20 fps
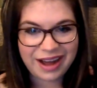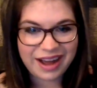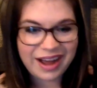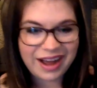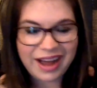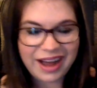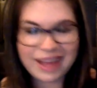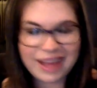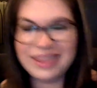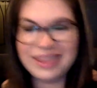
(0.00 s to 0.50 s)

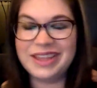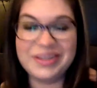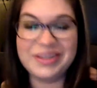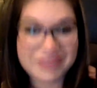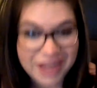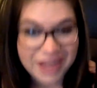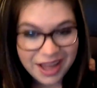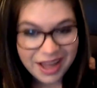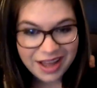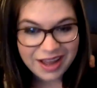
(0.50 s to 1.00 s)
I love
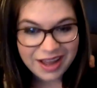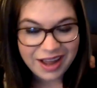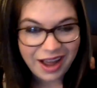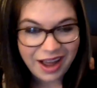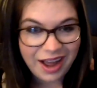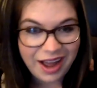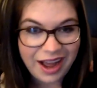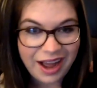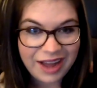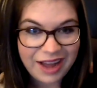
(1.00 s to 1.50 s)
that.
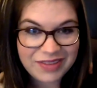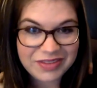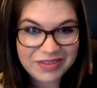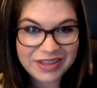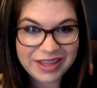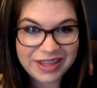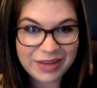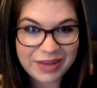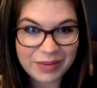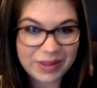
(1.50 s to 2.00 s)
I feel
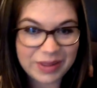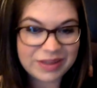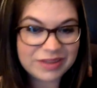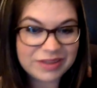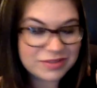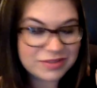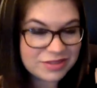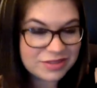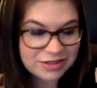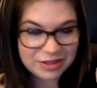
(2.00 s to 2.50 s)
like we could
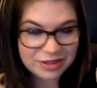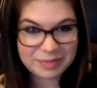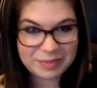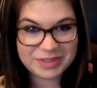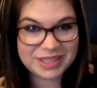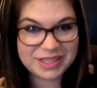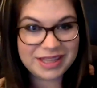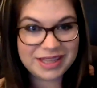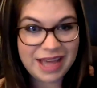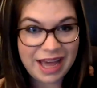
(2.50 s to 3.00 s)
have
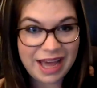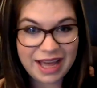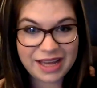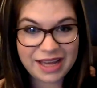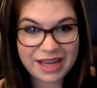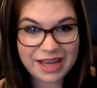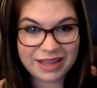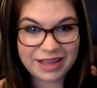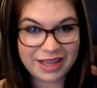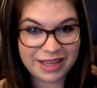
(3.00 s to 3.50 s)
scripted
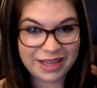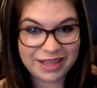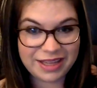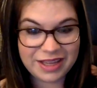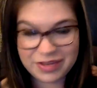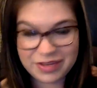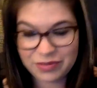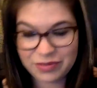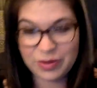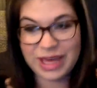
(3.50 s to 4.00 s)
that. Like,
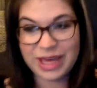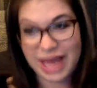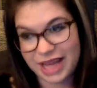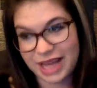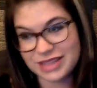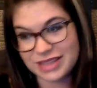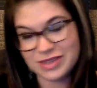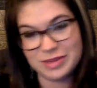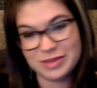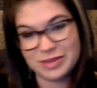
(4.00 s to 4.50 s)
if we
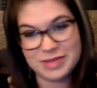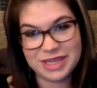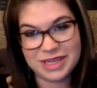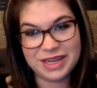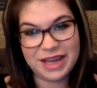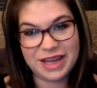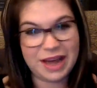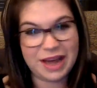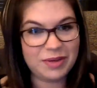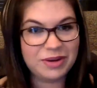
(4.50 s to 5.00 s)
had scripted
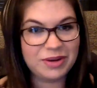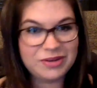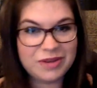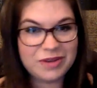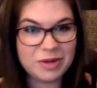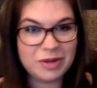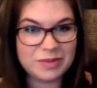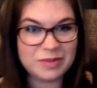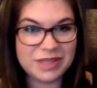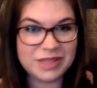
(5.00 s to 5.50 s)
it, I would have
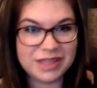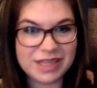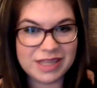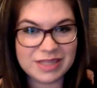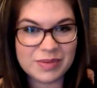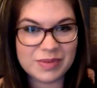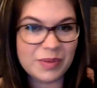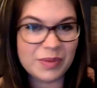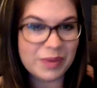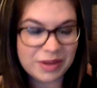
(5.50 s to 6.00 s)
hoped that
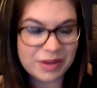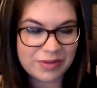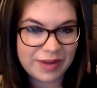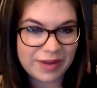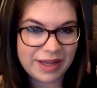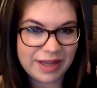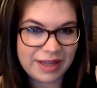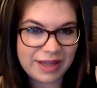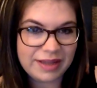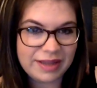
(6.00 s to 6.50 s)
that's what we had
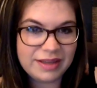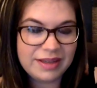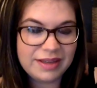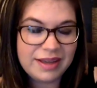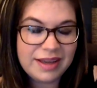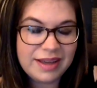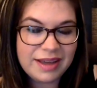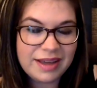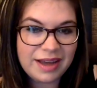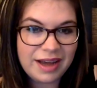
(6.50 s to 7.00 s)
written.
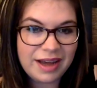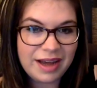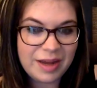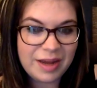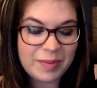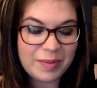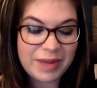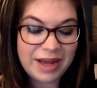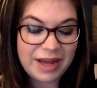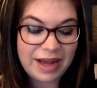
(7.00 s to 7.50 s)

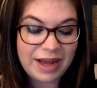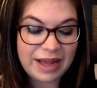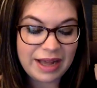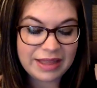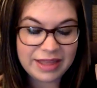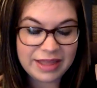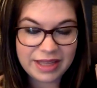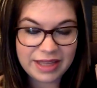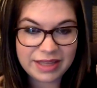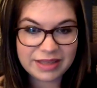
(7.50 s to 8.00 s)
I
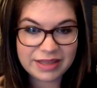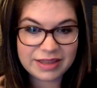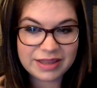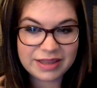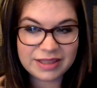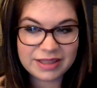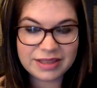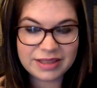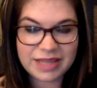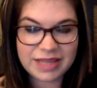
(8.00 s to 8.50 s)
think
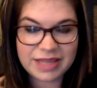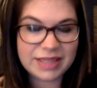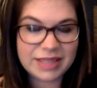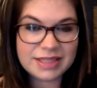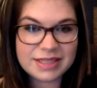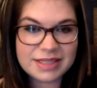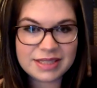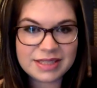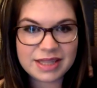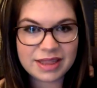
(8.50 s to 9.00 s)
that
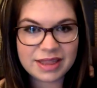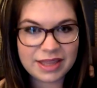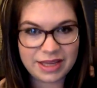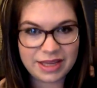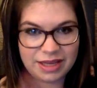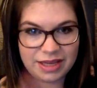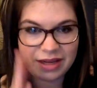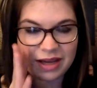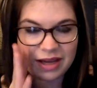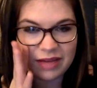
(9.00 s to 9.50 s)
that's the
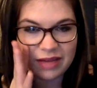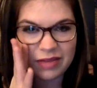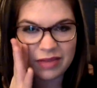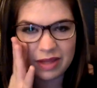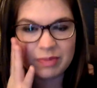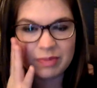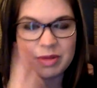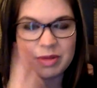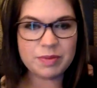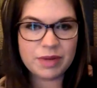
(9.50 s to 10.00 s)
thing. I feel
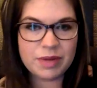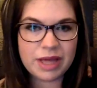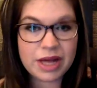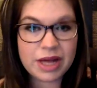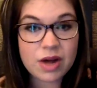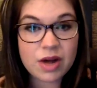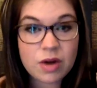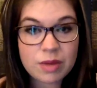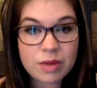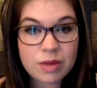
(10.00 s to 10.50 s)
like people are like,
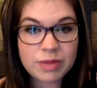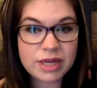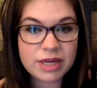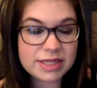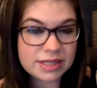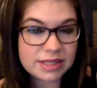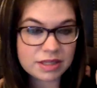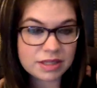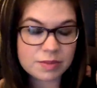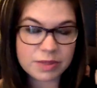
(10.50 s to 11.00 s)
oh, I'm not a
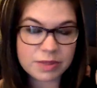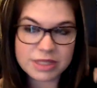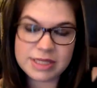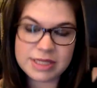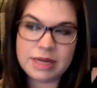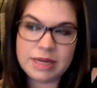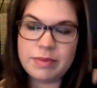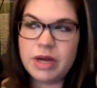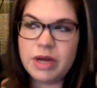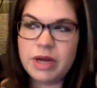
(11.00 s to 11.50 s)

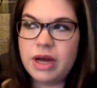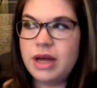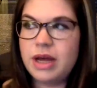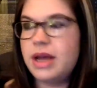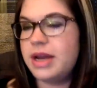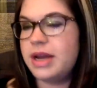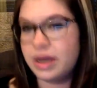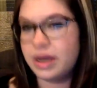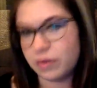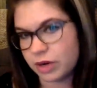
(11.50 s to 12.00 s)
salesperson. I'm not
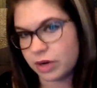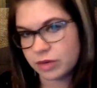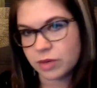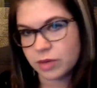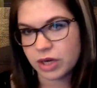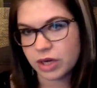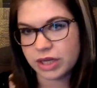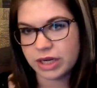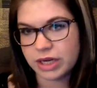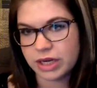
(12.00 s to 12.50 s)
a network
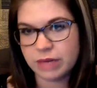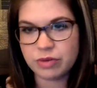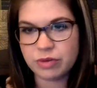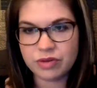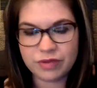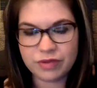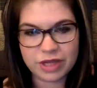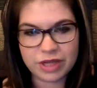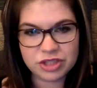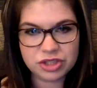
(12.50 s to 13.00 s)
marketing
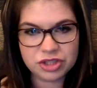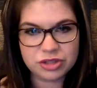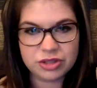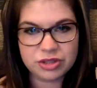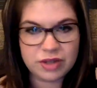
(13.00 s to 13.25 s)
professional.